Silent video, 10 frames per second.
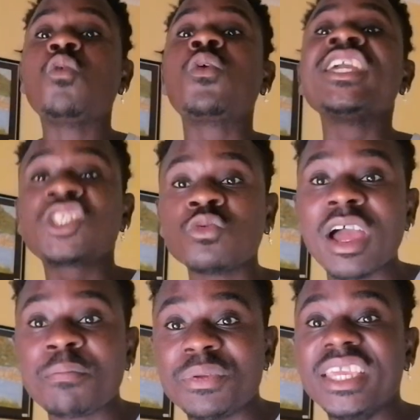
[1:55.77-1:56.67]
winch
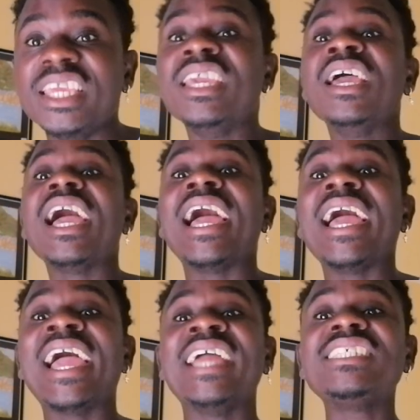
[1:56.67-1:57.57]
will be
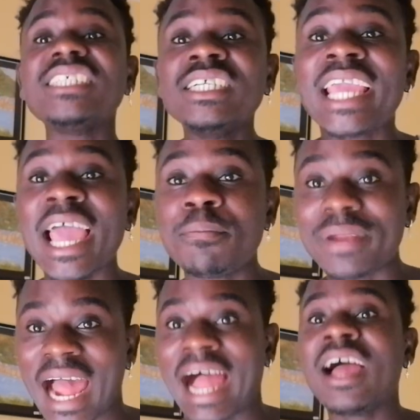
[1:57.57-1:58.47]

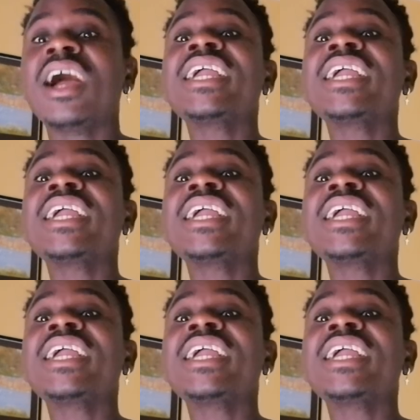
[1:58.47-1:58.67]
Gebra,